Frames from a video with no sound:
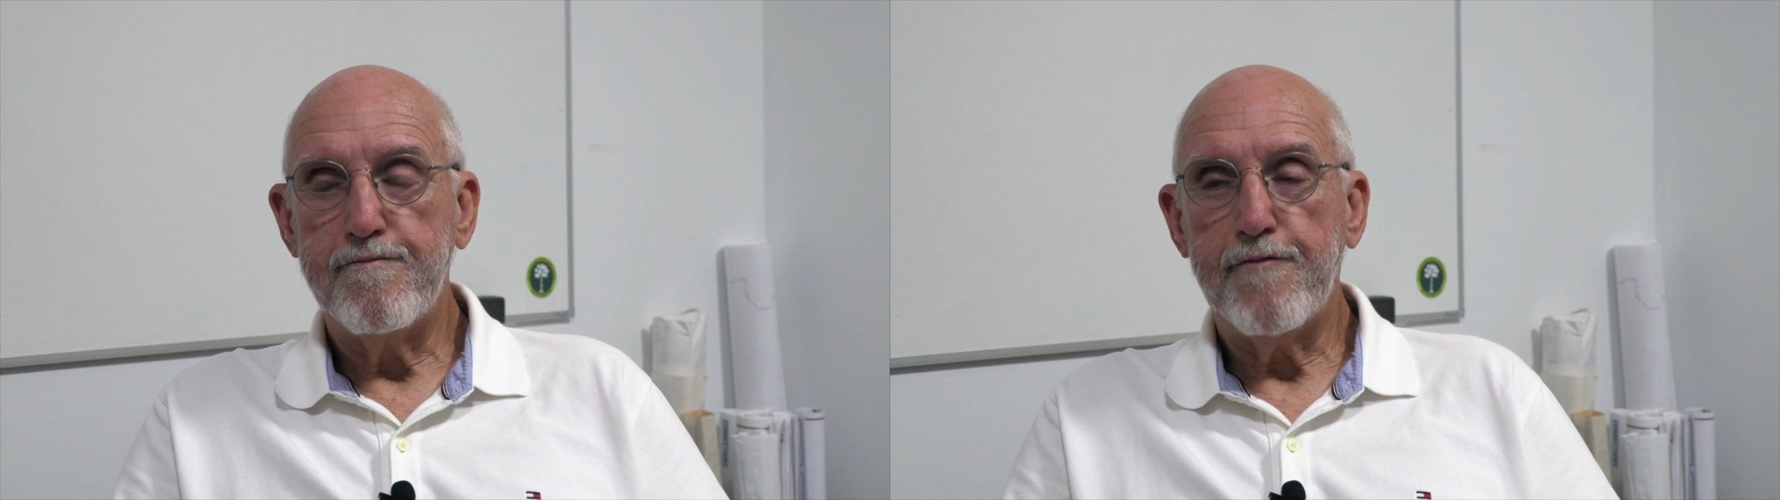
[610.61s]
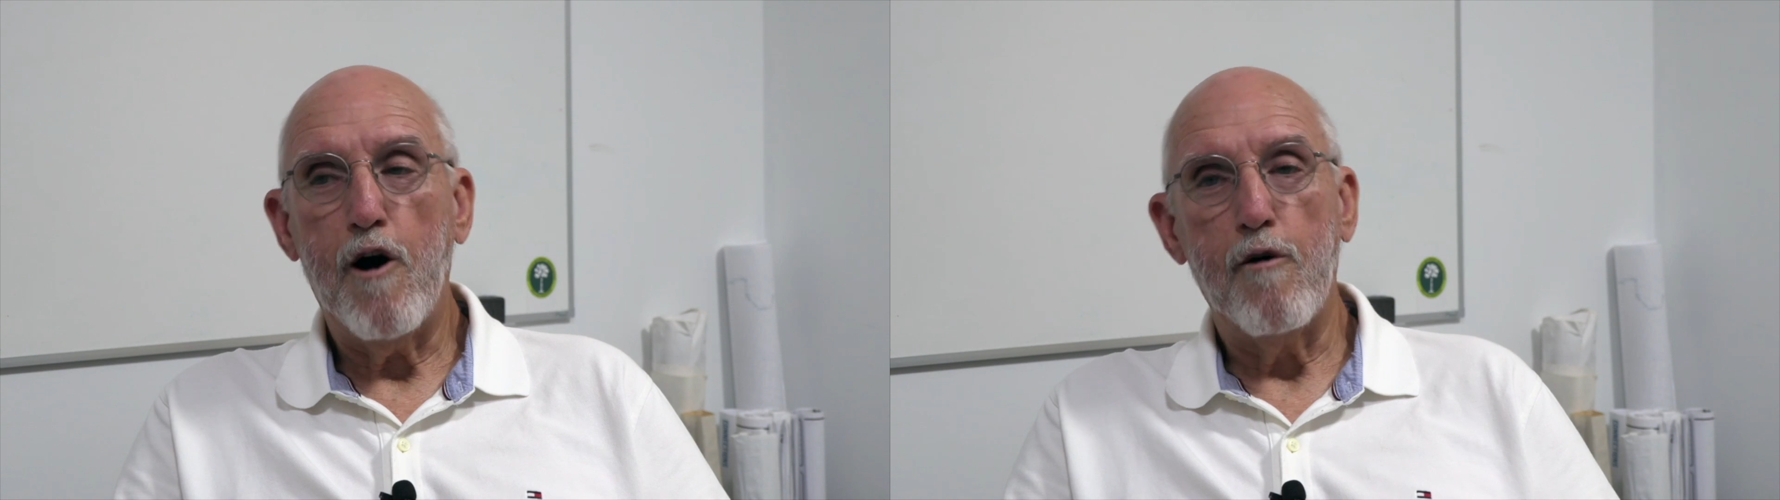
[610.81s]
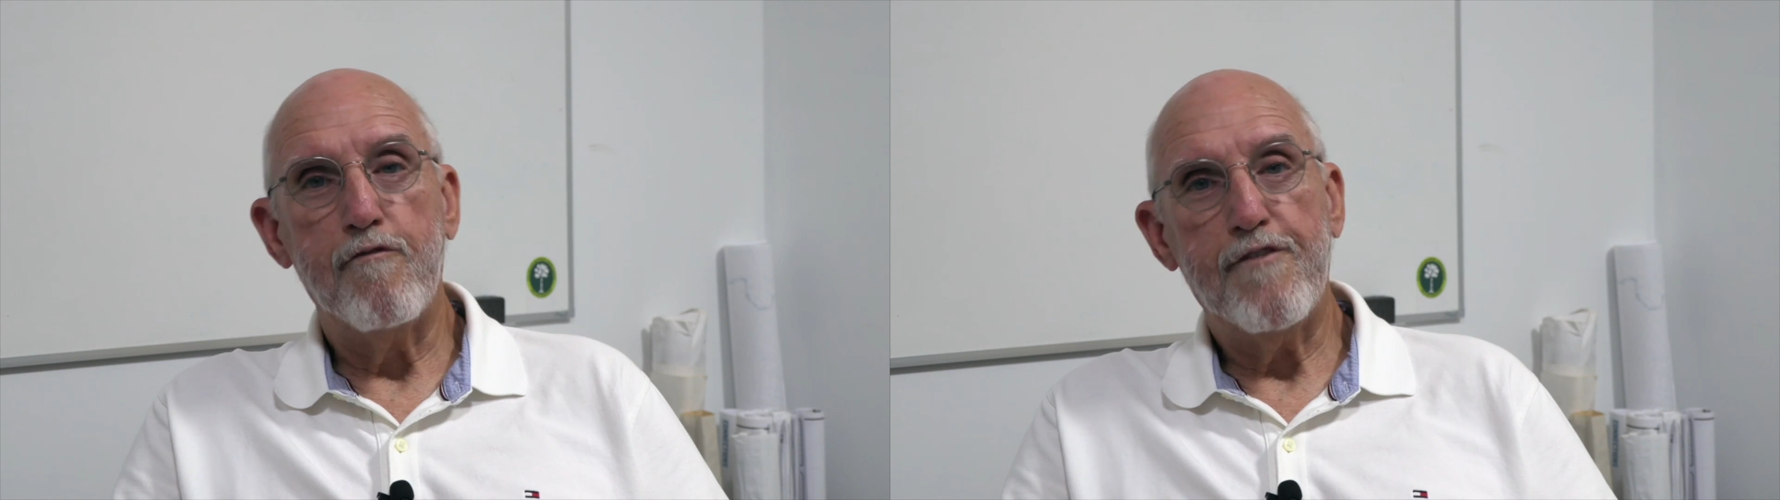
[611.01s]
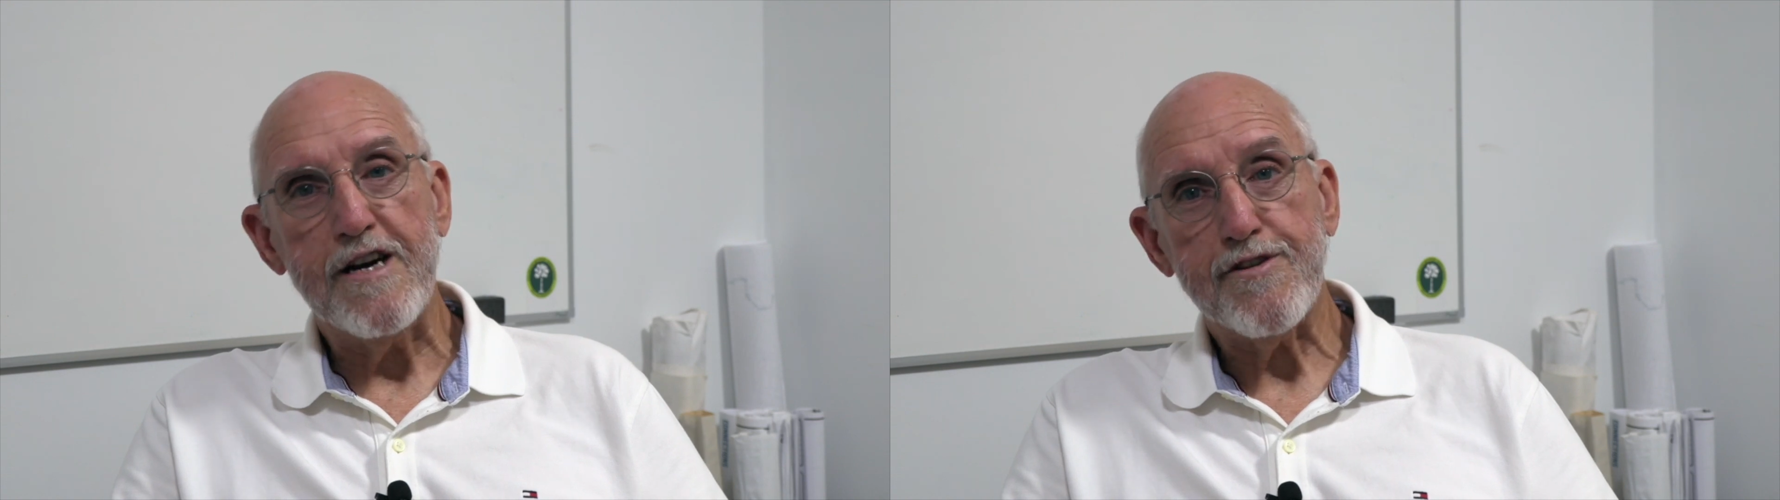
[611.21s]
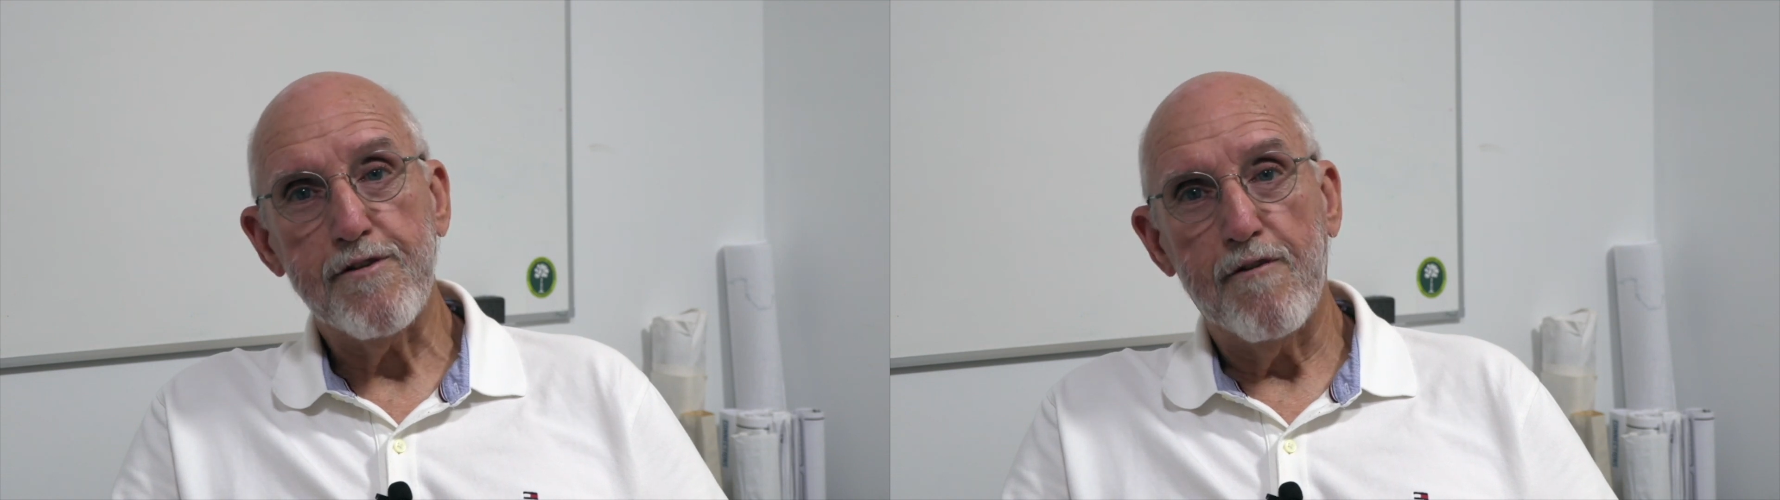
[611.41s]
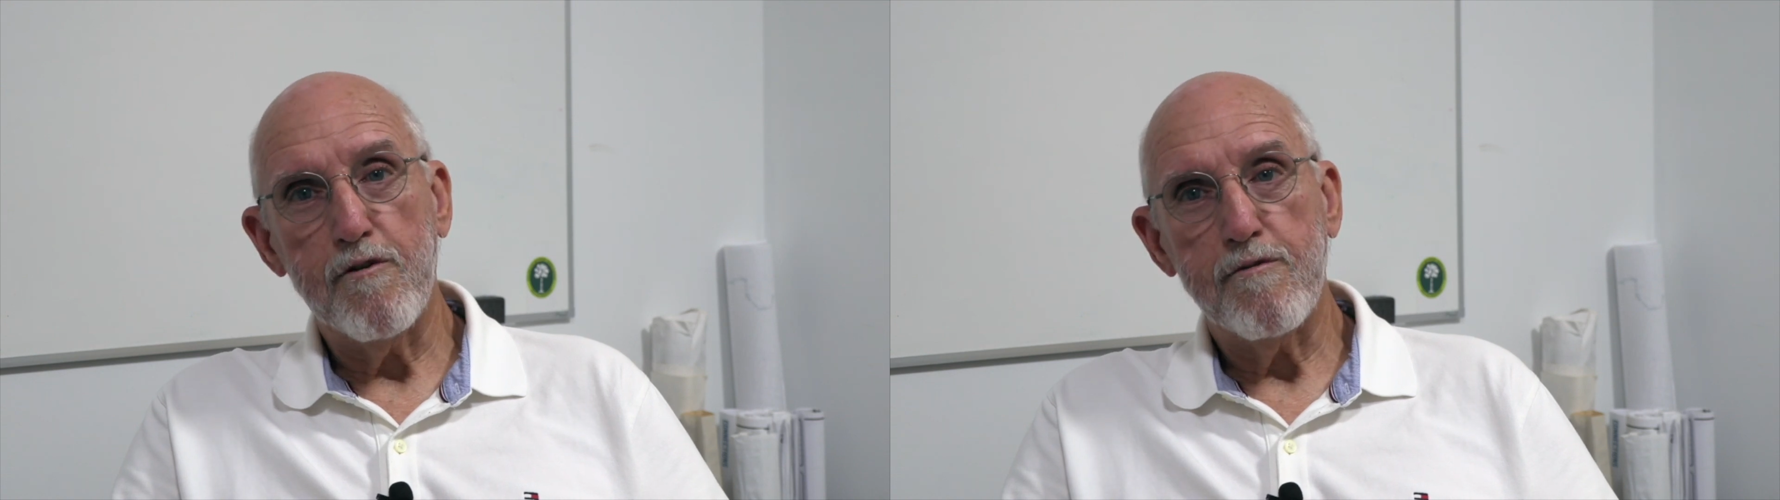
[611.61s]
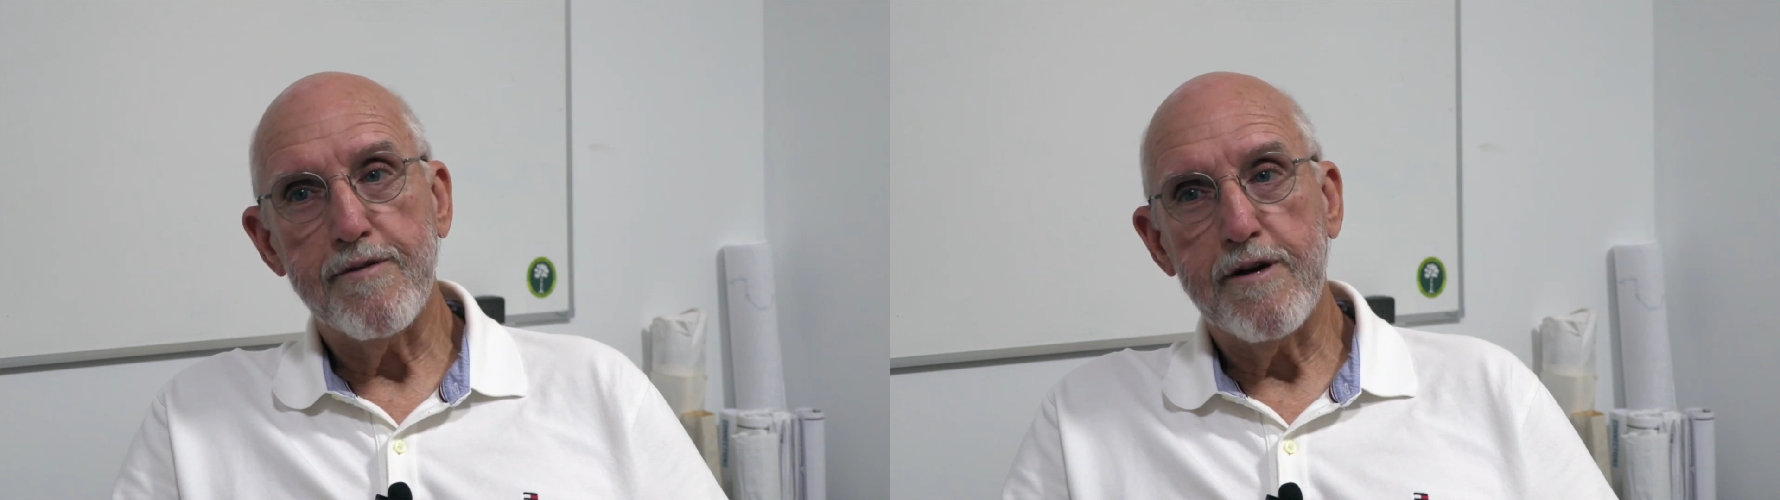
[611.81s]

fall festival